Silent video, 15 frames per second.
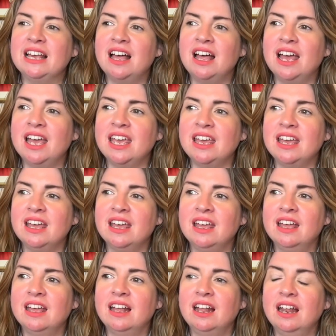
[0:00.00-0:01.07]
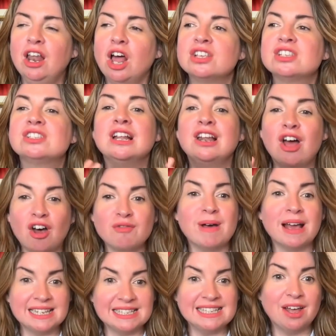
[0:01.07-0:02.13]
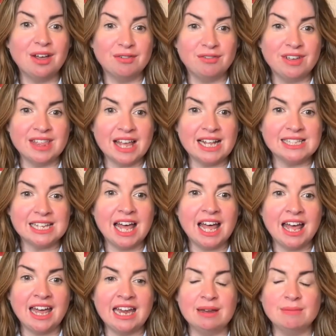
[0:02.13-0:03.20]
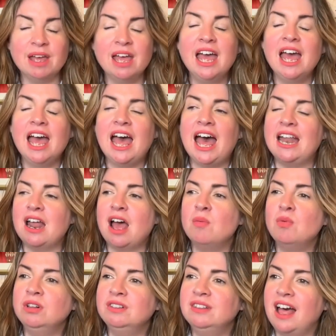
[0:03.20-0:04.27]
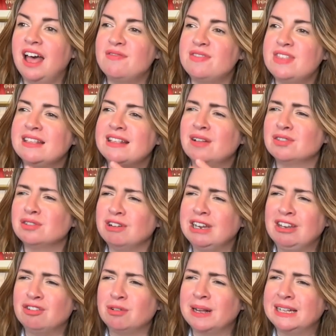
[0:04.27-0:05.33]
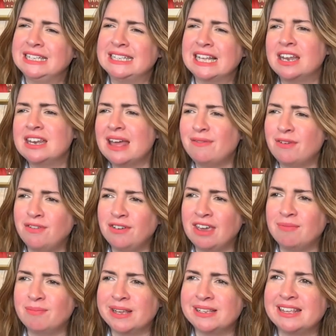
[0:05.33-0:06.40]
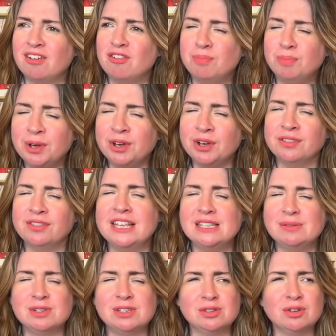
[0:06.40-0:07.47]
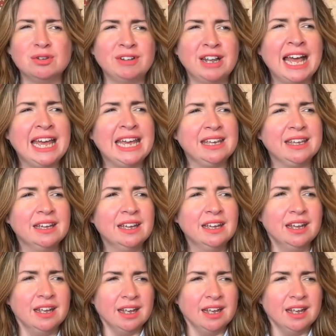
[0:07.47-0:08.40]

like I lost a lot of myself in that time. And this sounds really dramatic, so I'll never forgive myself, but this was sort of like,